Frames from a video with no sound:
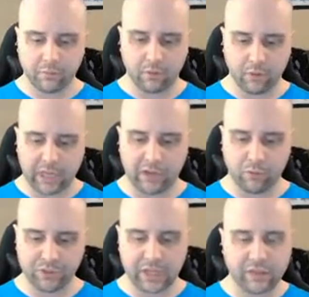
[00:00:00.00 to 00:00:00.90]

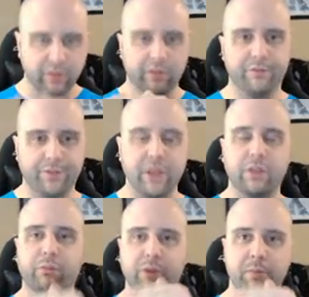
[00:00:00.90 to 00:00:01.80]
We'll say
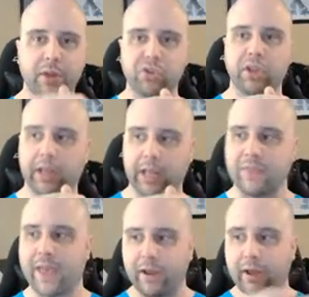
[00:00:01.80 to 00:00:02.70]
think 3-dimensionally
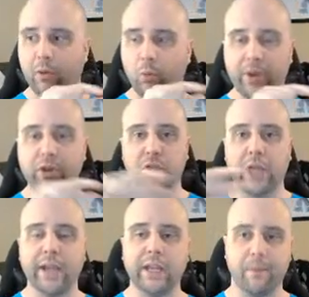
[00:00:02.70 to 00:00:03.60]
like that when you're
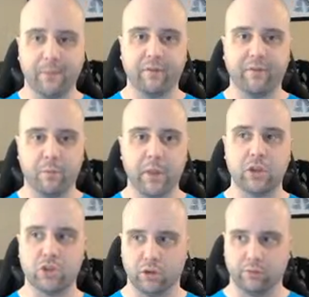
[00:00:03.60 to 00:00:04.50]
lining up
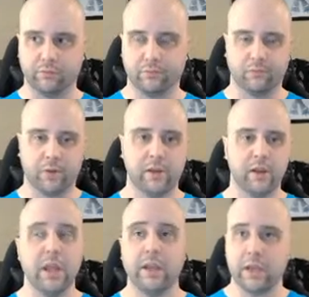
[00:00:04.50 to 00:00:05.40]
information, right?
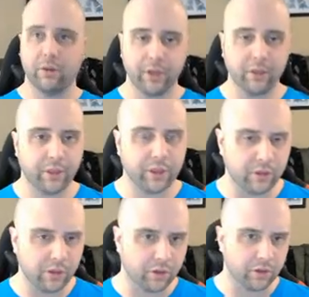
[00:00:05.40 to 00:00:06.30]
Now the other
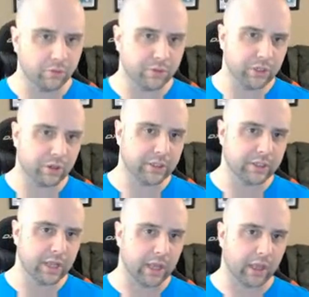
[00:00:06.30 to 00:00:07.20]
thing you could do is you could
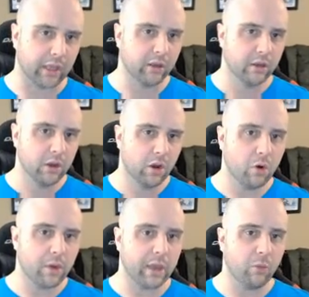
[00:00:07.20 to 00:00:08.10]
say,
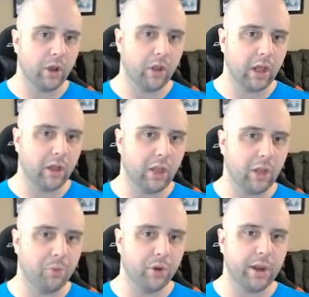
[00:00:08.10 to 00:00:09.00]
okay, well
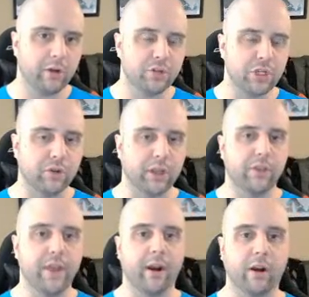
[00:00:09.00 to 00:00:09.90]
I'll put energy drink
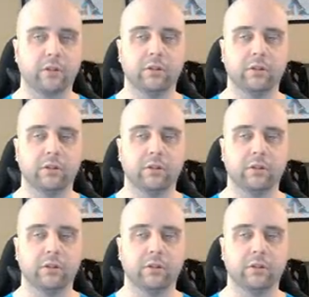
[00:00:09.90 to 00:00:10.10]
there.